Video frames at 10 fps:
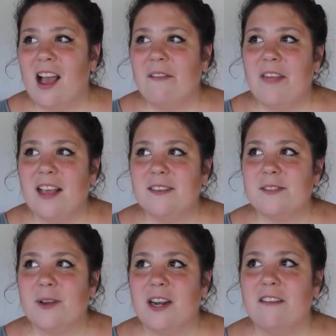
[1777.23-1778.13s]
of that
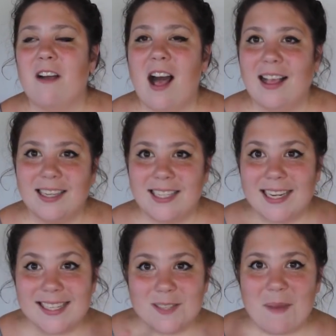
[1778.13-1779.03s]
sort of
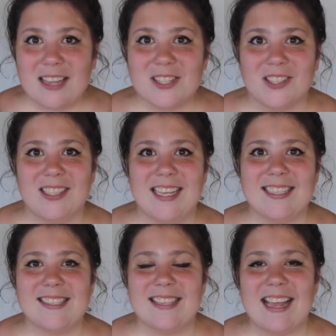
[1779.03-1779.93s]
holiday
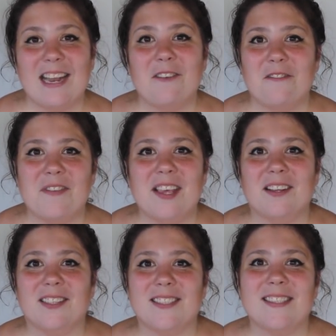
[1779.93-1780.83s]
specialness that it
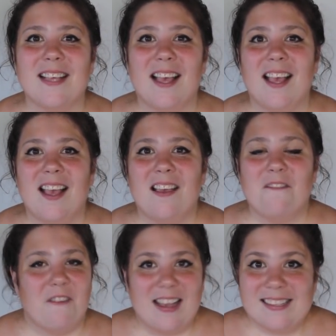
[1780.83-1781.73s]
feels
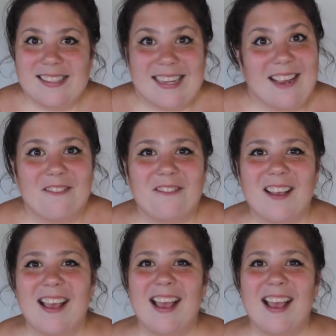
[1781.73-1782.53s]
festive.